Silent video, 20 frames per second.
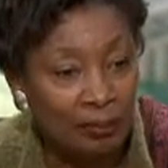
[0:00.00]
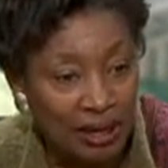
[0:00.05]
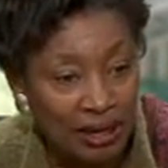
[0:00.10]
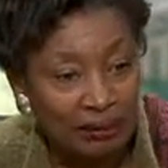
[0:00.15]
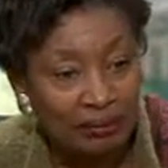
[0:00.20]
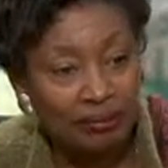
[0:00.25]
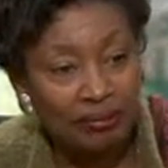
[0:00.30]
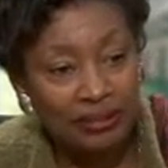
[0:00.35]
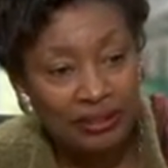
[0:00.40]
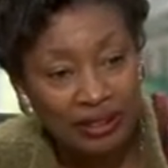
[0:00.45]

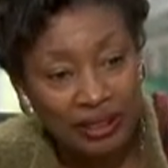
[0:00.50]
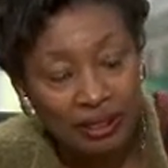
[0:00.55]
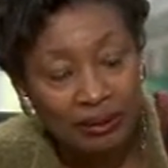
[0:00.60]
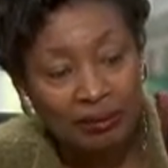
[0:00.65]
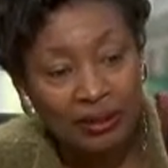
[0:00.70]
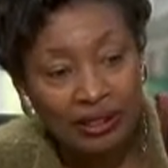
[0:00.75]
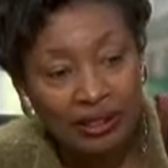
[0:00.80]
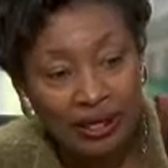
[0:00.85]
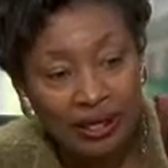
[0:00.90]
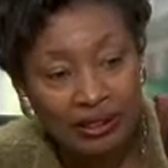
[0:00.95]
met with
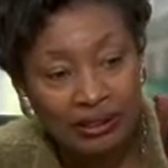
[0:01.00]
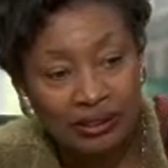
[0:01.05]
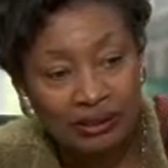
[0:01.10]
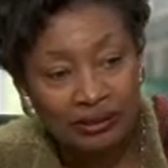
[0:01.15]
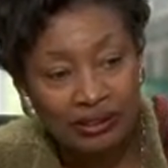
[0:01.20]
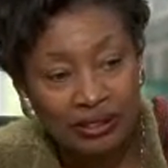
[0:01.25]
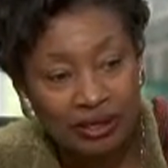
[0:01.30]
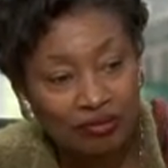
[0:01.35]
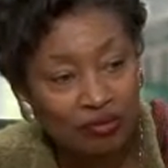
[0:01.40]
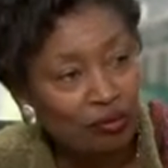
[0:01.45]
him
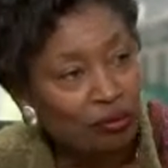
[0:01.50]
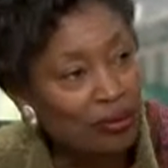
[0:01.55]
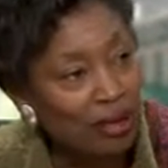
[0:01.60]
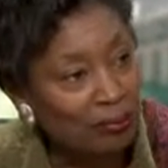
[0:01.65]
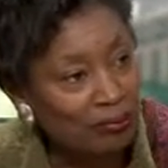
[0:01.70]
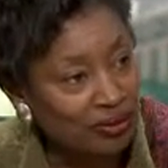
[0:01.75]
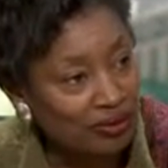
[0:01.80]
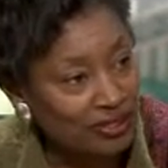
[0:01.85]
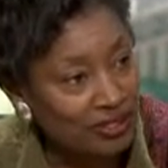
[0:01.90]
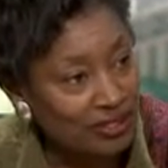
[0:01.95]
and several
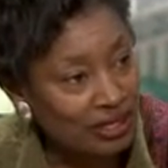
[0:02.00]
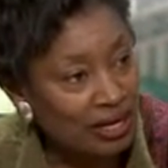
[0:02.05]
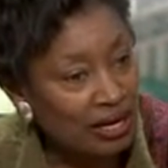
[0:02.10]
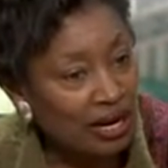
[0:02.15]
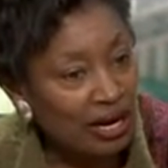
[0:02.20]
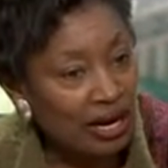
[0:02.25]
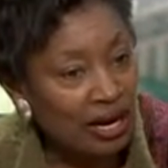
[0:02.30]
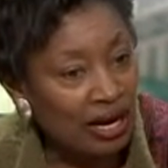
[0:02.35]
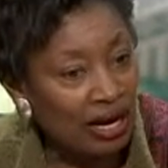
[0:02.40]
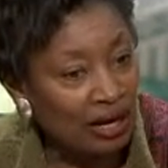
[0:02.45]
members,
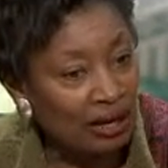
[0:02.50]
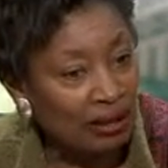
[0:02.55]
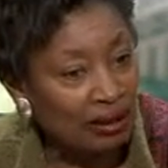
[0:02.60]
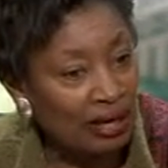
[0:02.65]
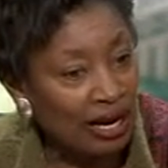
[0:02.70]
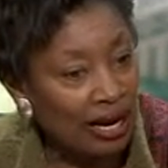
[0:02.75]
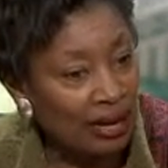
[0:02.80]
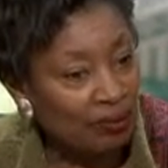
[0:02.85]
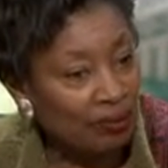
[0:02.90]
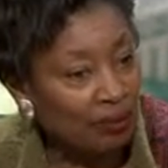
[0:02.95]

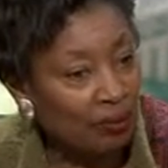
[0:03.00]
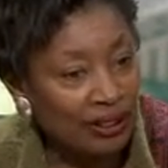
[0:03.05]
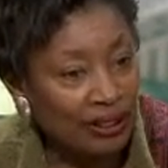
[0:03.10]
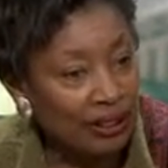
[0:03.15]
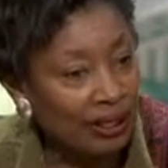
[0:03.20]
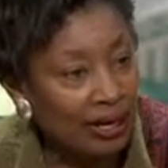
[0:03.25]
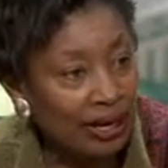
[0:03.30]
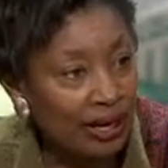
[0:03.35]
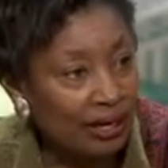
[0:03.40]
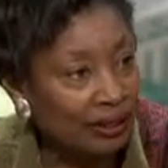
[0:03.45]
and
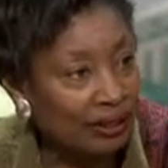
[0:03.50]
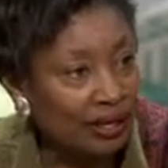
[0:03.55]
we had